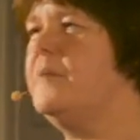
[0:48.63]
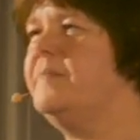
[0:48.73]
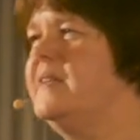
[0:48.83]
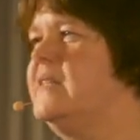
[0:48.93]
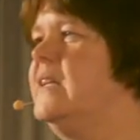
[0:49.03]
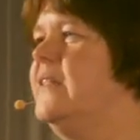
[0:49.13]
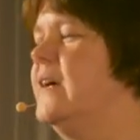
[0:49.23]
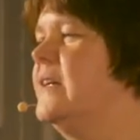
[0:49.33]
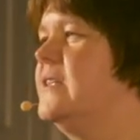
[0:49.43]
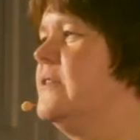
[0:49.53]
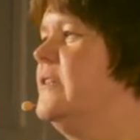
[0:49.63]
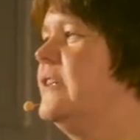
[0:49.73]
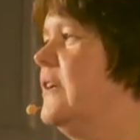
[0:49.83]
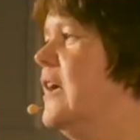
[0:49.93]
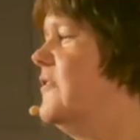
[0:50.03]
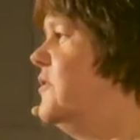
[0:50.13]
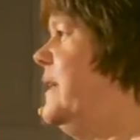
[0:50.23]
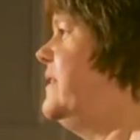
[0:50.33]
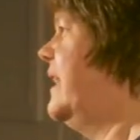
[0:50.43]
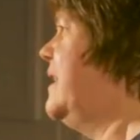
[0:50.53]
Basically, the idea is you don't have to
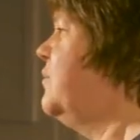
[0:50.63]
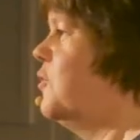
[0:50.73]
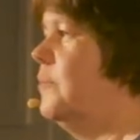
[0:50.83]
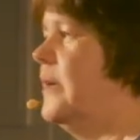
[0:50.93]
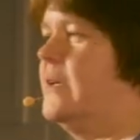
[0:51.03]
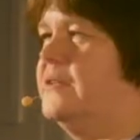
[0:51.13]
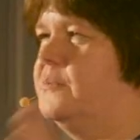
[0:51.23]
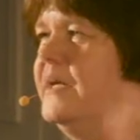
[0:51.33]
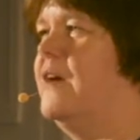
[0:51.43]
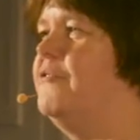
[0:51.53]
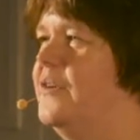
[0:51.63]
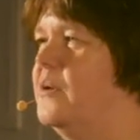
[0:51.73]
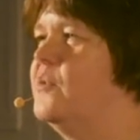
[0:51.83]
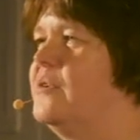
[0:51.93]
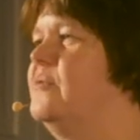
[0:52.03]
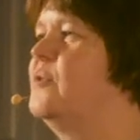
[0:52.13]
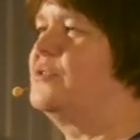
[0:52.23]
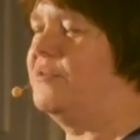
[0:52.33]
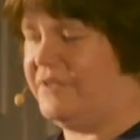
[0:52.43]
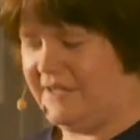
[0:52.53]
eat anymore because we have far more
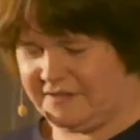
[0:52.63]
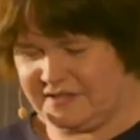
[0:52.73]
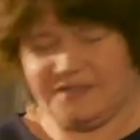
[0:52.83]
important things to